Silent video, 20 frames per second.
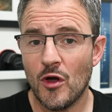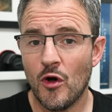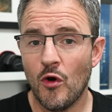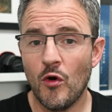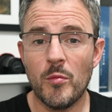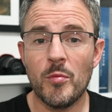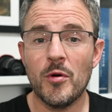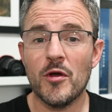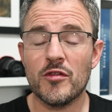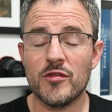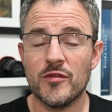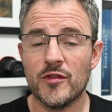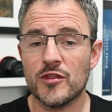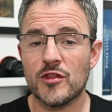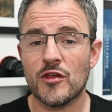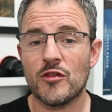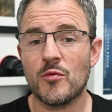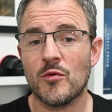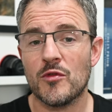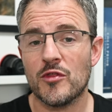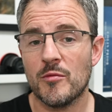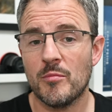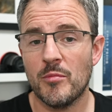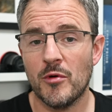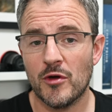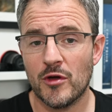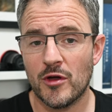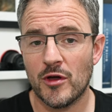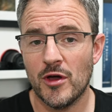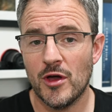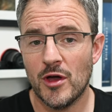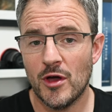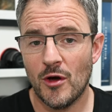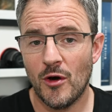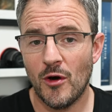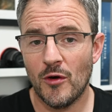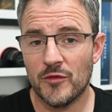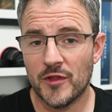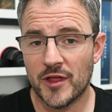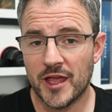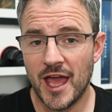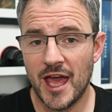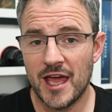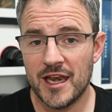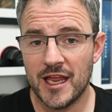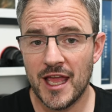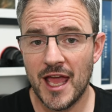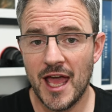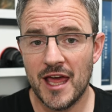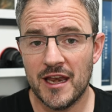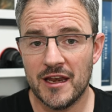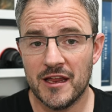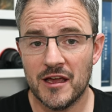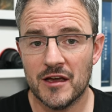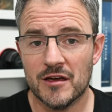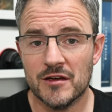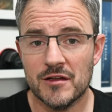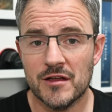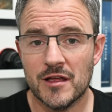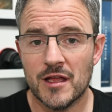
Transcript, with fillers: or a person that just wants a book on the Kerry area,